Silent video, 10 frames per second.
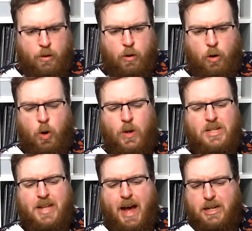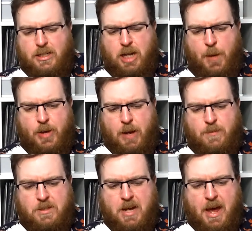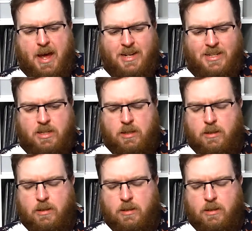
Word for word: Who is that coming upstairs?